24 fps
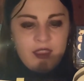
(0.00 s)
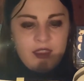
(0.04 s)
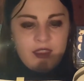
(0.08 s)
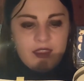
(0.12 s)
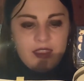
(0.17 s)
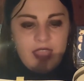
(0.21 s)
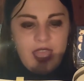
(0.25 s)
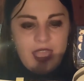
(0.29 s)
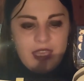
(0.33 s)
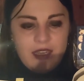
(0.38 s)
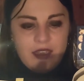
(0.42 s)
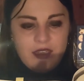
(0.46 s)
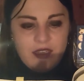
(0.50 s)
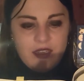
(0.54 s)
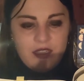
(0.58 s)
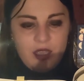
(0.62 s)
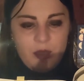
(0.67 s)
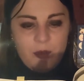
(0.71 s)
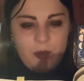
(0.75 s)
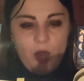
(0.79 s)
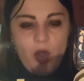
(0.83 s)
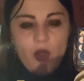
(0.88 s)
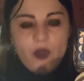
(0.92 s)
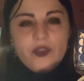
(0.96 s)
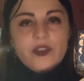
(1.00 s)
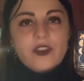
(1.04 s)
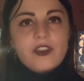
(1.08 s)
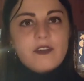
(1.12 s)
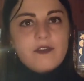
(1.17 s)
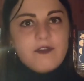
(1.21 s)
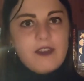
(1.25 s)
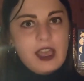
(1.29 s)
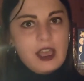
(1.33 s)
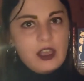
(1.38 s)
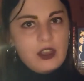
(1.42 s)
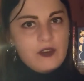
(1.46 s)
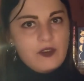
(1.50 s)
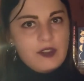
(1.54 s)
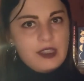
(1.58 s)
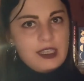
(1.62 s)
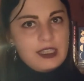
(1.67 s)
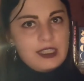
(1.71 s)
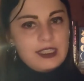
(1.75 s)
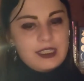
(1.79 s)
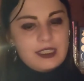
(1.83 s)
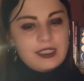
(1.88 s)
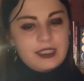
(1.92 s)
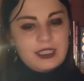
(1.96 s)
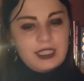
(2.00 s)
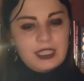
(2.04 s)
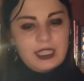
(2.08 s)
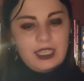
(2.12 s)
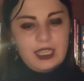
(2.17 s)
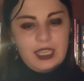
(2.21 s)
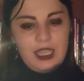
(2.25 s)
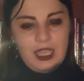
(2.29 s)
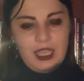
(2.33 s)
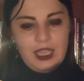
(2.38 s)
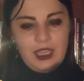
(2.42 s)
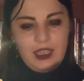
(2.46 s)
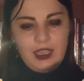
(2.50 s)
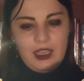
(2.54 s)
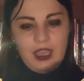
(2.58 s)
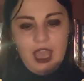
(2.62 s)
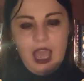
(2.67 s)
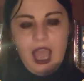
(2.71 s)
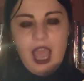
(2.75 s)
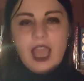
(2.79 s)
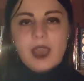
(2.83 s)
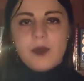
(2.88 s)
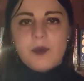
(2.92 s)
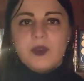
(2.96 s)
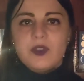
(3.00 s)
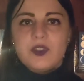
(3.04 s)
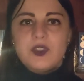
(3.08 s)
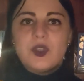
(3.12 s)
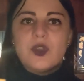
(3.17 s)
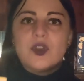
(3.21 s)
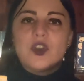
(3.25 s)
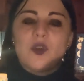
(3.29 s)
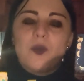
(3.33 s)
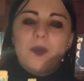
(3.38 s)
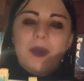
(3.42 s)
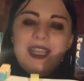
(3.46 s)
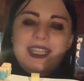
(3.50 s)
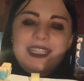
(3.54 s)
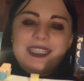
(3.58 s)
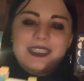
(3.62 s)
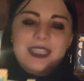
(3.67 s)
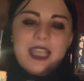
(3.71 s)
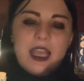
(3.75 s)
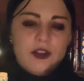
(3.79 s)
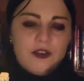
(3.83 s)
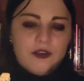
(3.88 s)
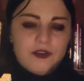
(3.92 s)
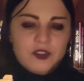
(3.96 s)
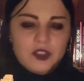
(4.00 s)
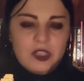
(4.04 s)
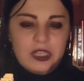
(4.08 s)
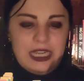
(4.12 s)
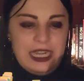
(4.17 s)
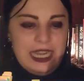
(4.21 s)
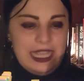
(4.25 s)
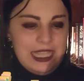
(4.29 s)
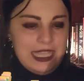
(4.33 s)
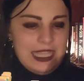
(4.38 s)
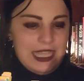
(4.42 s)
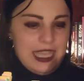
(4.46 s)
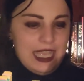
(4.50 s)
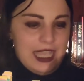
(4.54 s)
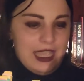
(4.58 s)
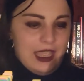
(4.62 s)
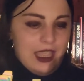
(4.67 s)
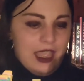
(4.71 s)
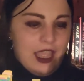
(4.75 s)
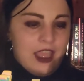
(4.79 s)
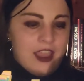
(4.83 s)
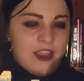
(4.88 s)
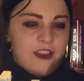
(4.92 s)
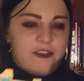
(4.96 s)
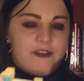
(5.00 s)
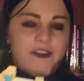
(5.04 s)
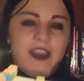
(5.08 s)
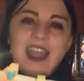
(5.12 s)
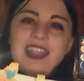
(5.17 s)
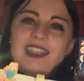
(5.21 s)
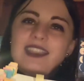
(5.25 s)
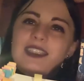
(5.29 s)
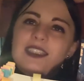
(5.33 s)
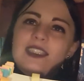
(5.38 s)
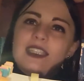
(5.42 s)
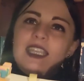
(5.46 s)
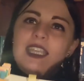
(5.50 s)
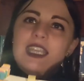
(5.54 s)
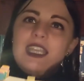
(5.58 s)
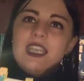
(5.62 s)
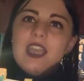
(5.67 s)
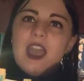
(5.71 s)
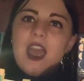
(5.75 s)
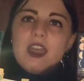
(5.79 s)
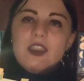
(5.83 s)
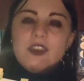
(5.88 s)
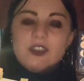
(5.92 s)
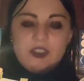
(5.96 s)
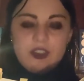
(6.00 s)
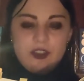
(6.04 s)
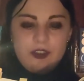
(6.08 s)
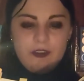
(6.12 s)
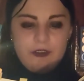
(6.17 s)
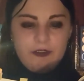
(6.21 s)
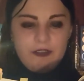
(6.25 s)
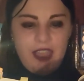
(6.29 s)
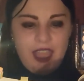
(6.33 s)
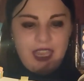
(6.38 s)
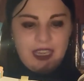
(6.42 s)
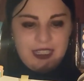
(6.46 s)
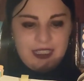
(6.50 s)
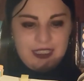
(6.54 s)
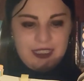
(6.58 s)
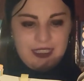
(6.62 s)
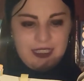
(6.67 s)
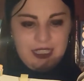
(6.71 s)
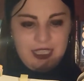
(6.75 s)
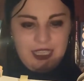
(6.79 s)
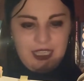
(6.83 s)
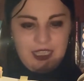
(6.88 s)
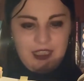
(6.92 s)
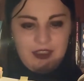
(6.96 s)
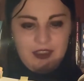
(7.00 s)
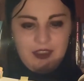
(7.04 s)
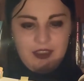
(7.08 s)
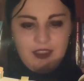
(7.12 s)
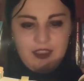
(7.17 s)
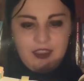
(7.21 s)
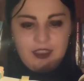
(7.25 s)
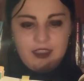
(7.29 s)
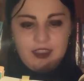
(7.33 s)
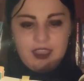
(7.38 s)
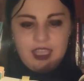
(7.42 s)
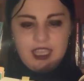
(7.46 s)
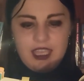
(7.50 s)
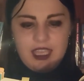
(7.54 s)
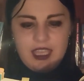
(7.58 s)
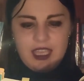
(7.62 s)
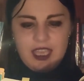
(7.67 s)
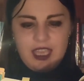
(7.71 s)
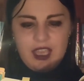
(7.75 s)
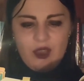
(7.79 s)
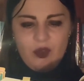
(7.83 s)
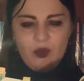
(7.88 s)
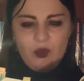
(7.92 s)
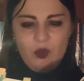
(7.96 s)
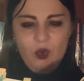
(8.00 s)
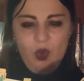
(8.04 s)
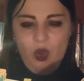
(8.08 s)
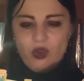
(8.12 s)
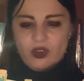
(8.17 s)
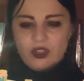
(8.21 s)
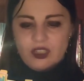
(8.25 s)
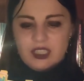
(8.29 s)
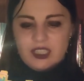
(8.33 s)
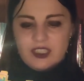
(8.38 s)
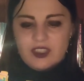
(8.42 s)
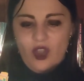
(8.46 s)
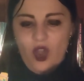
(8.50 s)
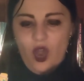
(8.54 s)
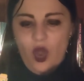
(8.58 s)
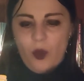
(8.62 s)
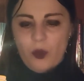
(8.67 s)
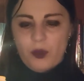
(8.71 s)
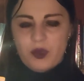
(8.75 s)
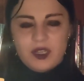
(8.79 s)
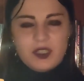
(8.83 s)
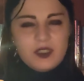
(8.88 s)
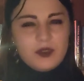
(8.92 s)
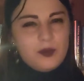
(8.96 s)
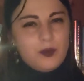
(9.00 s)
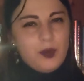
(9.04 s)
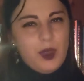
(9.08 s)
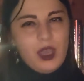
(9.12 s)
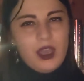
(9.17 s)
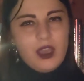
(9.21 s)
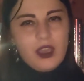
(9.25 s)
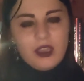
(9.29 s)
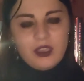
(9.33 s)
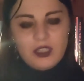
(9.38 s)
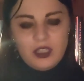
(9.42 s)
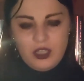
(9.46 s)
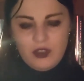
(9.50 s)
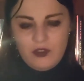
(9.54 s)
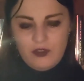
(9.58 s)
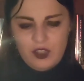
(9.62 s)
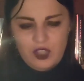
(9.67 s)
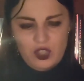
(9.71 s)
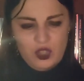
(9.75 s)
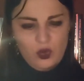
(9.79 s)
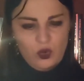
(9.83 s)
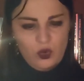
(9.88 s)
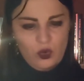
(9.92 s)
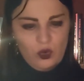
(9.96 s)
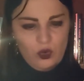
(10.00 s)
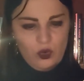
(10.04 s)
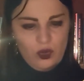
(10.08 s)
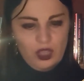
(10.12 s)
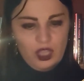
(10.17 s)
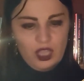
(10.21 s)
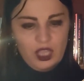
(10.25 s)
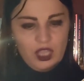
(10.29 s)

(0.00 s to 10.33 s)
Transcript: Then, upon the velvet sinking, I betook myself to linking fancy unto fancy, thinking what this ominous bird of yore,